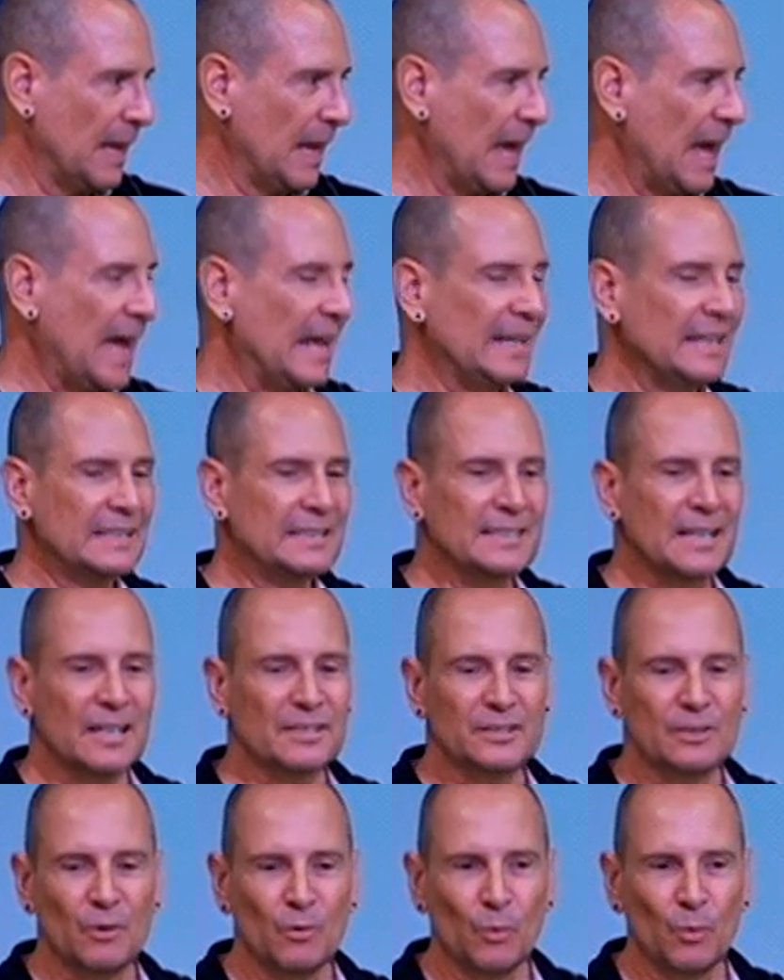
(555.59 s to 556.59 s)
And it
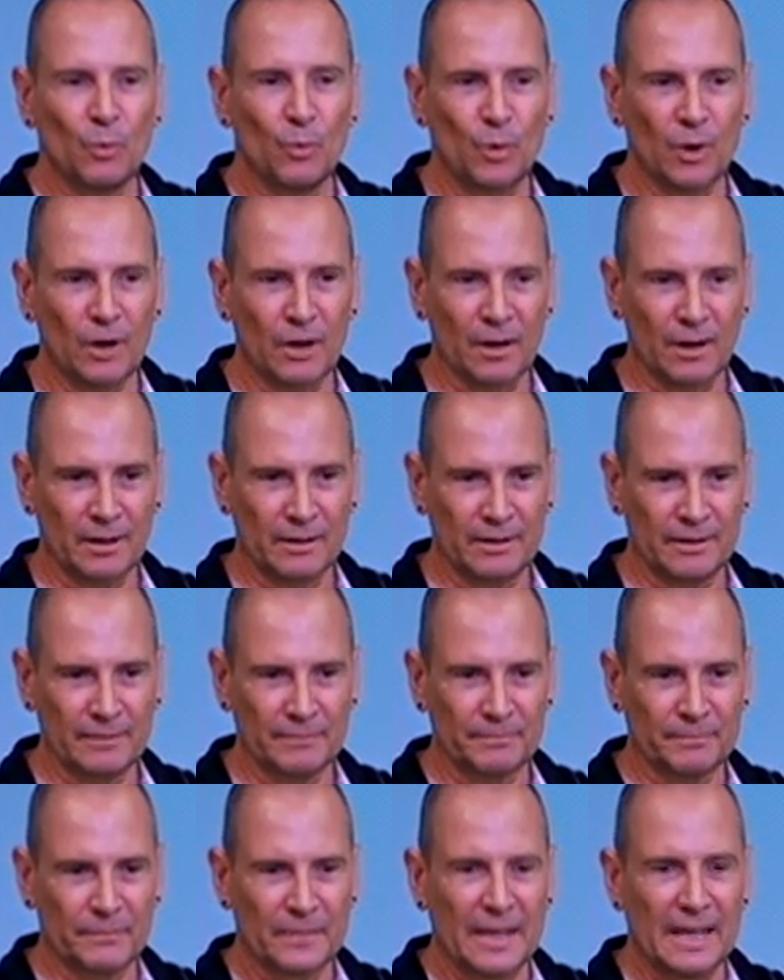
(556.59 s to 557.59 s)
doesn't work.
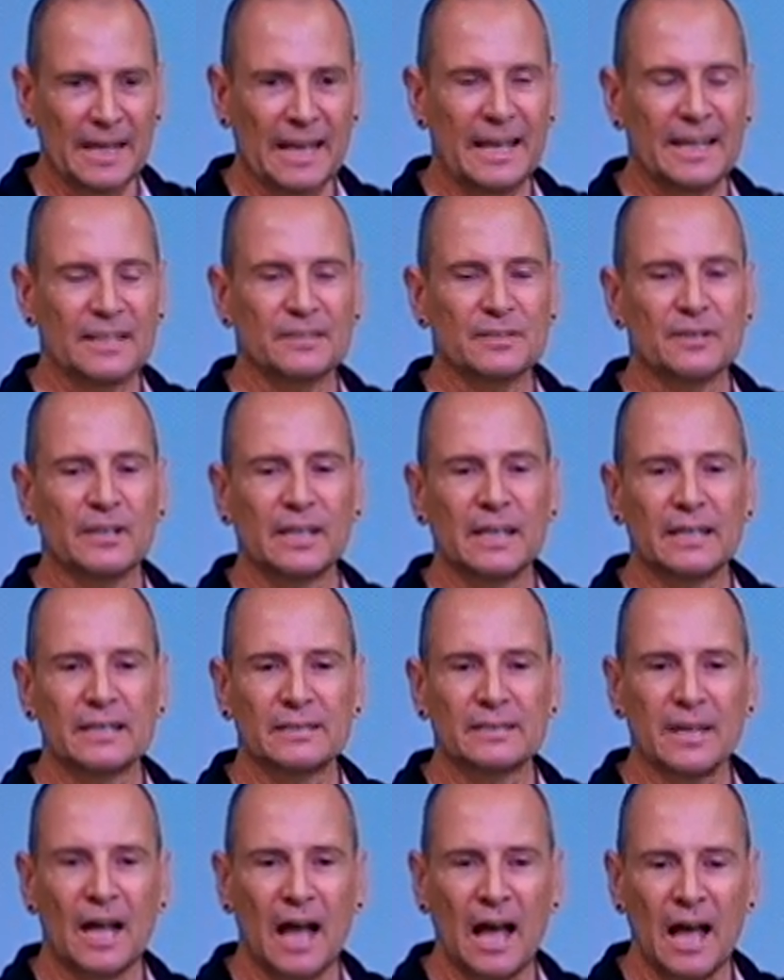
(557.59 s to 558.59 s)
It's the
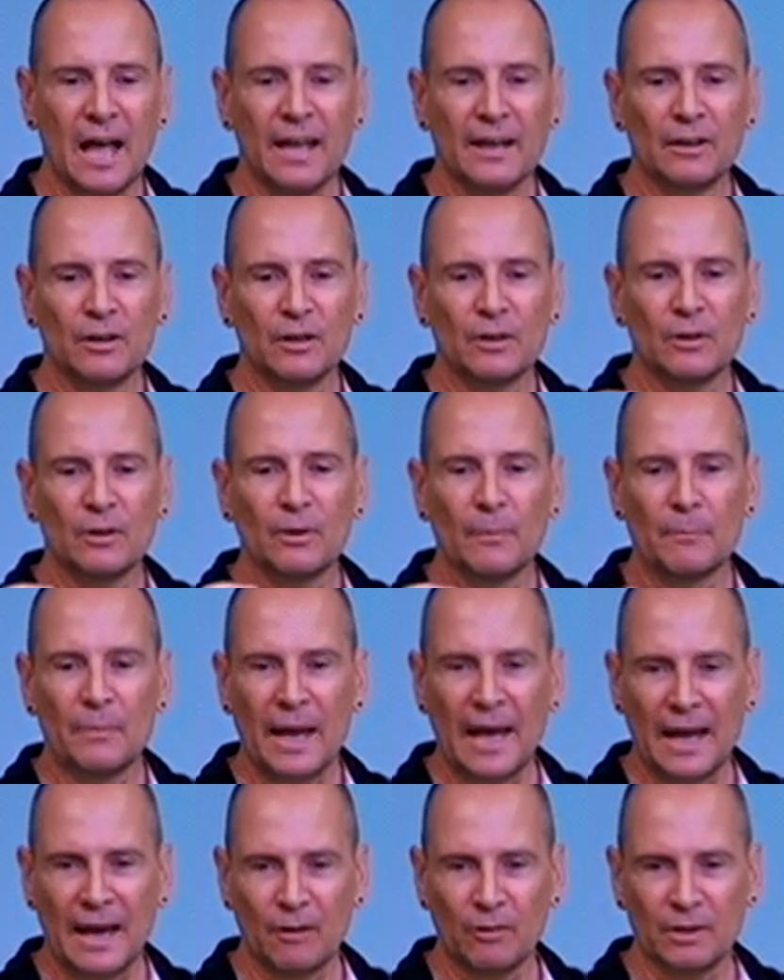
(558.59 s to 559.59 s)
entire
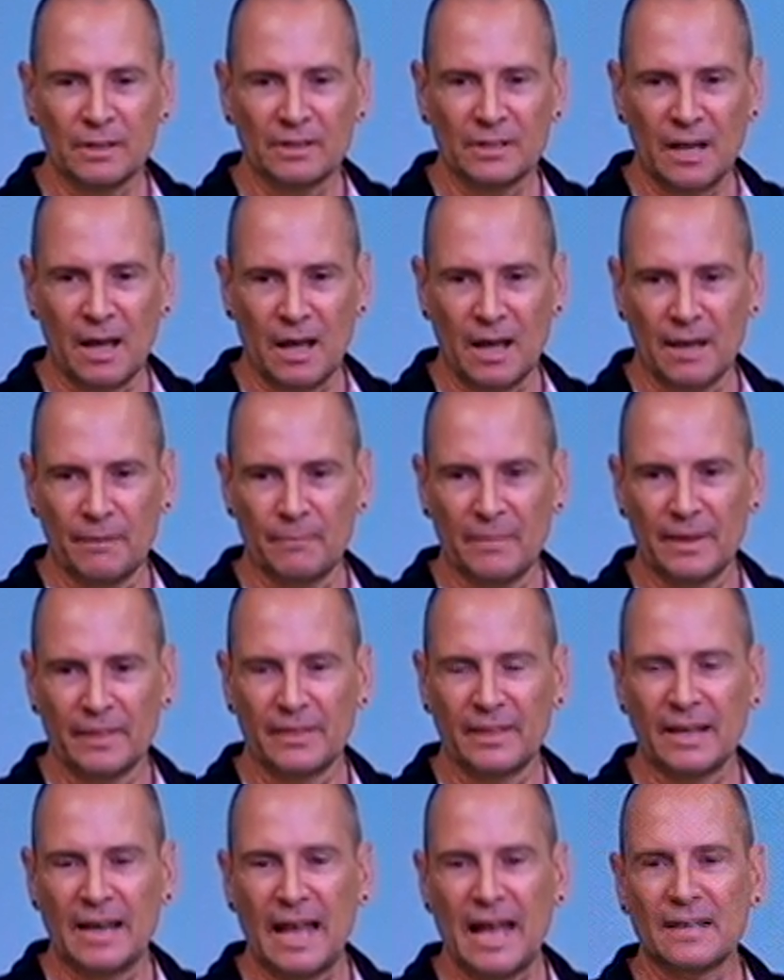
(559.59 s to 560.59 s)
paradigm
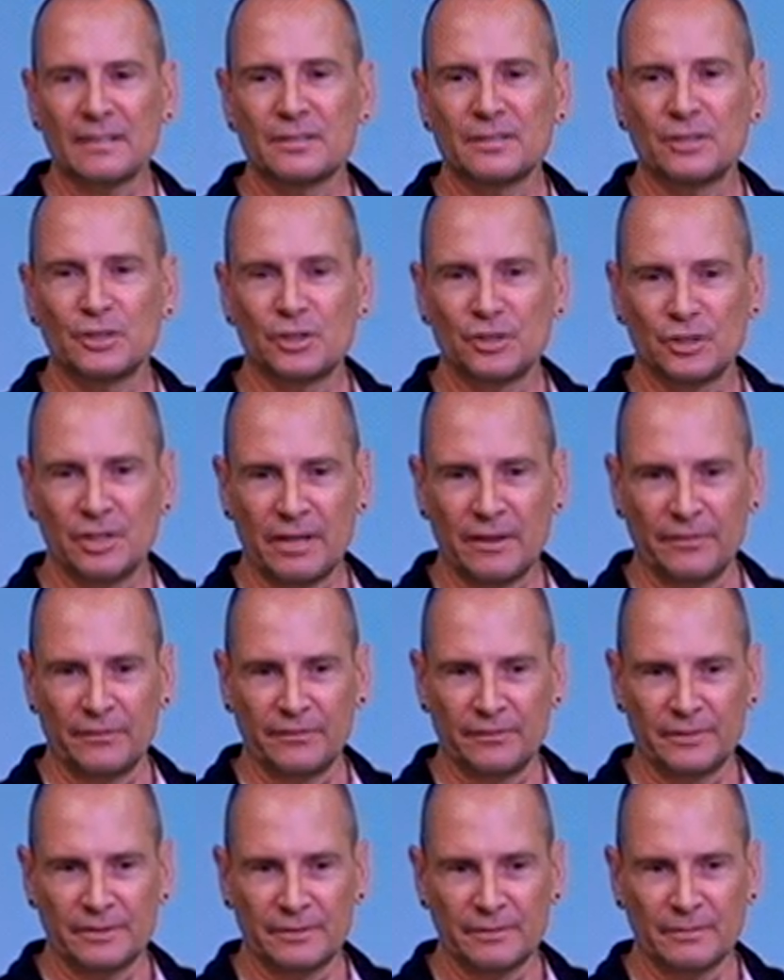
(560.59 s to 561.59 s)
that has to
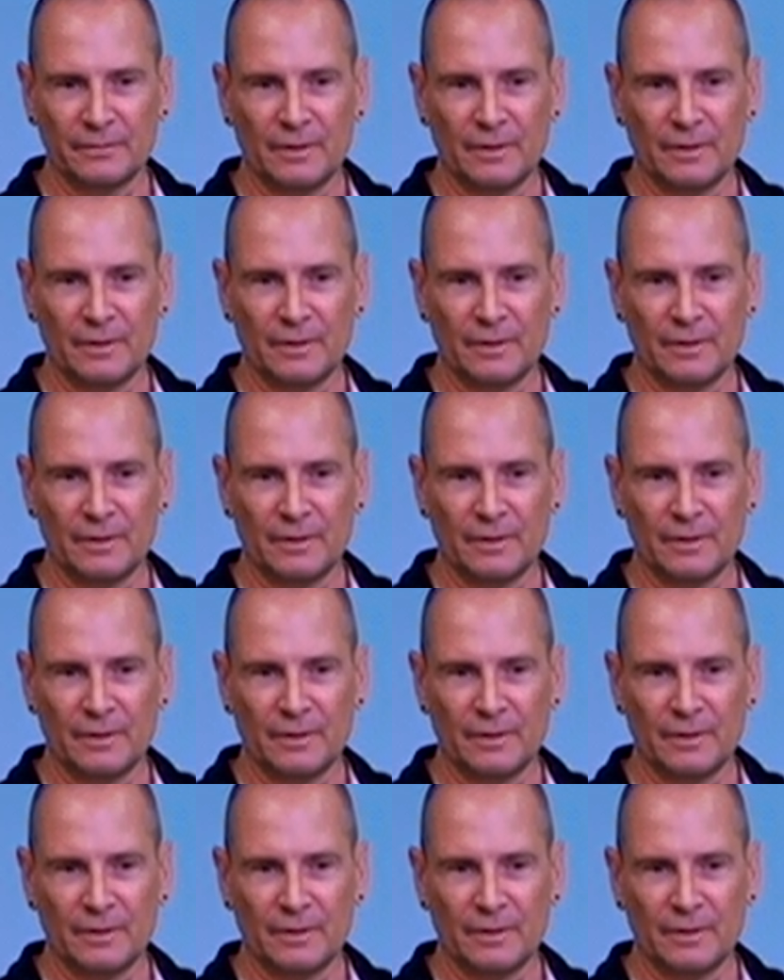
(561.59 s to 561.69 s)
shift.